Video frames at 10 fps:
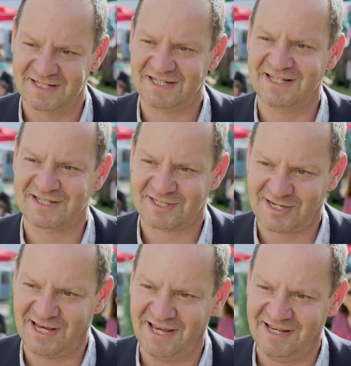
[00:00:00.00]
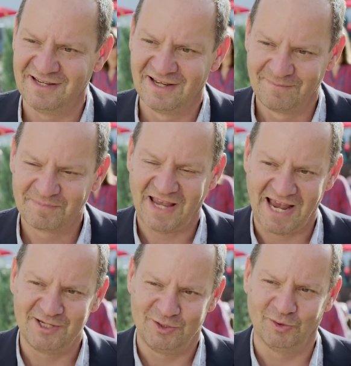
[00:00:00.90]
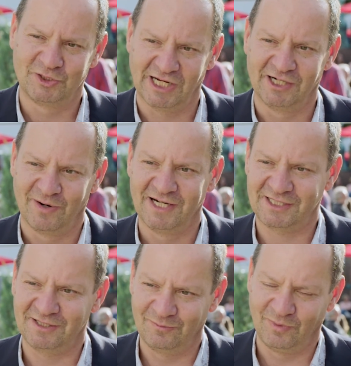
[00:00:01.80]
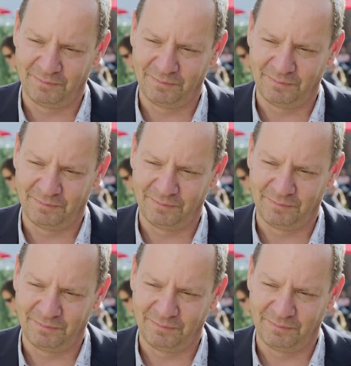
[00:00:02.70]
It's here to stay, and your generation